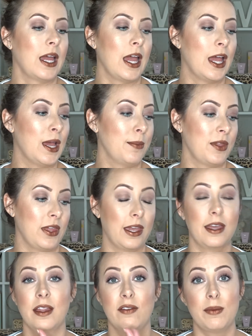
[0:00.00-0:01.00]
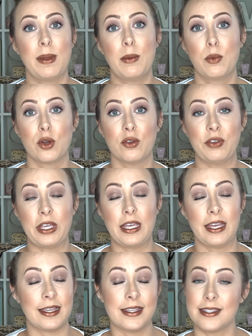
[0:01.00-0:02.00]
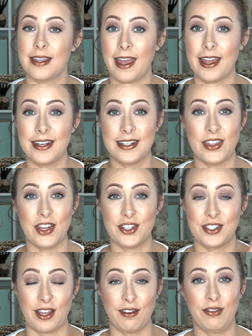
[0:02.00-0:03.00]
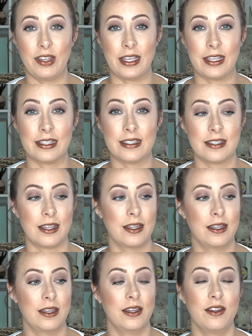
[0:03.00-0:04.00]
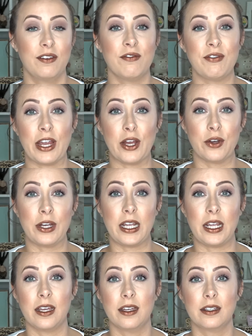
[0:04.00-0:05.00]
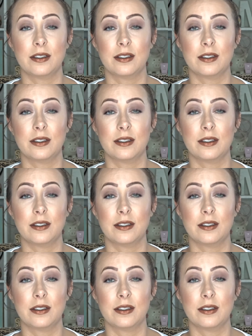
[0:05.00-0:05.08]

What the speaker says: The thing I love about Morphe is that their stuff is very